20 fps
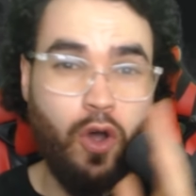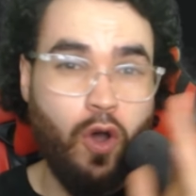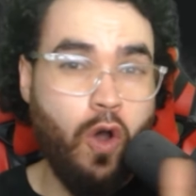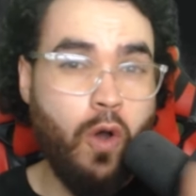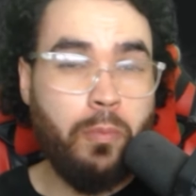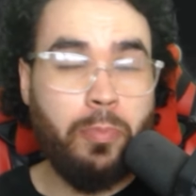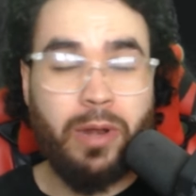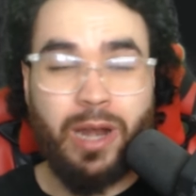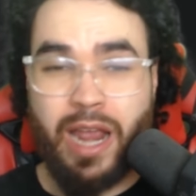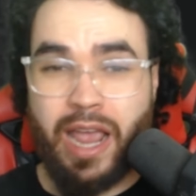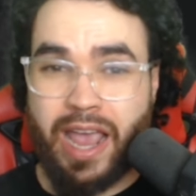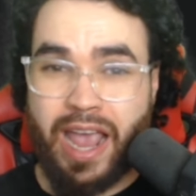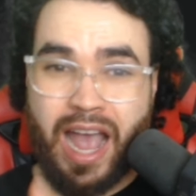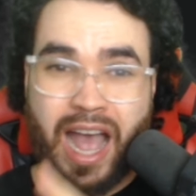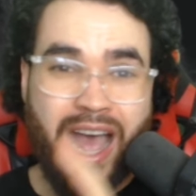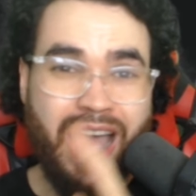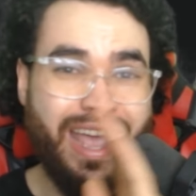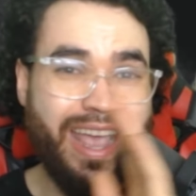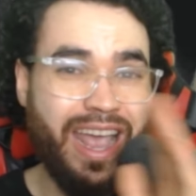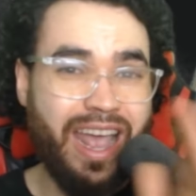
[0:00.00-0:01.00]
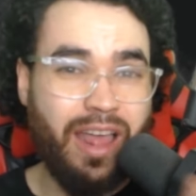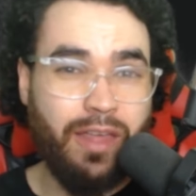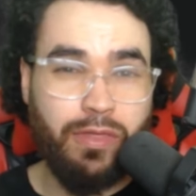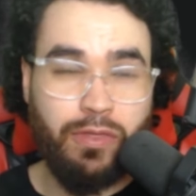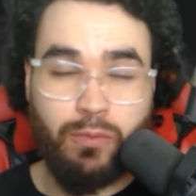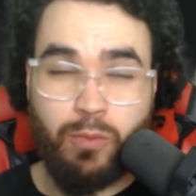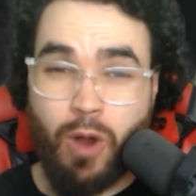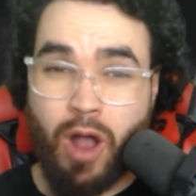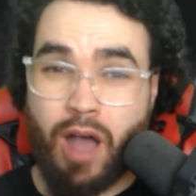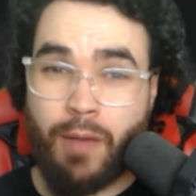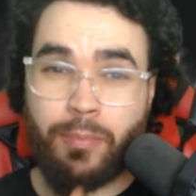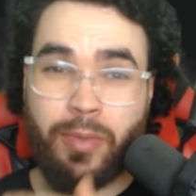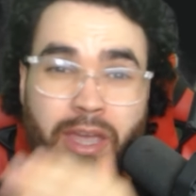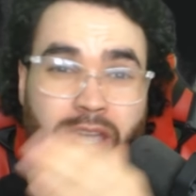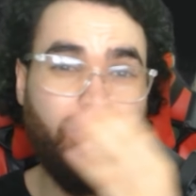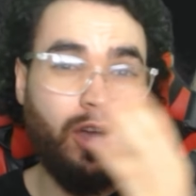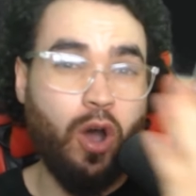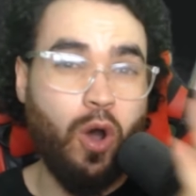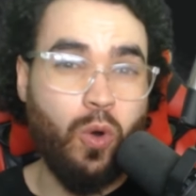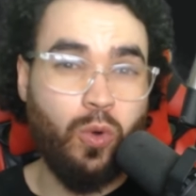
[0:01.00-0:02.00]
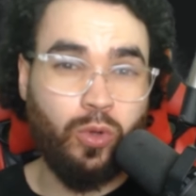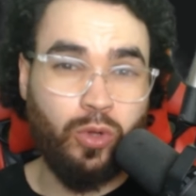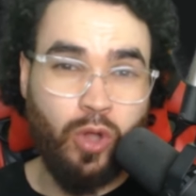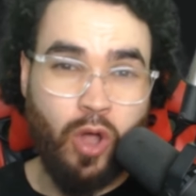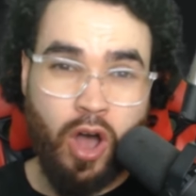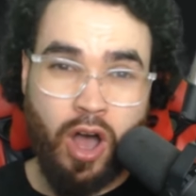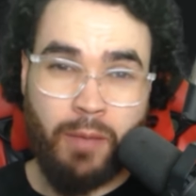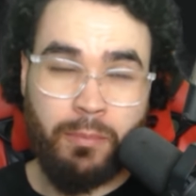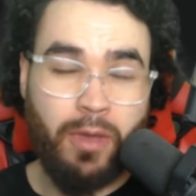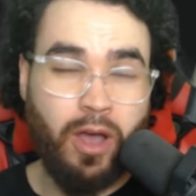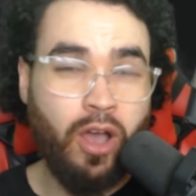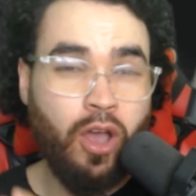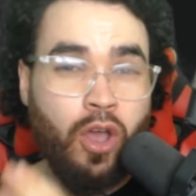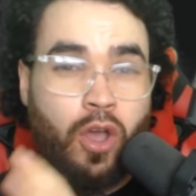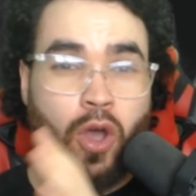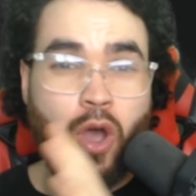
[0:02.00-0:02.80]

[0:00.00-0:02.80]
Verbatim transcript: OpenAI, Anthropic, Ollama,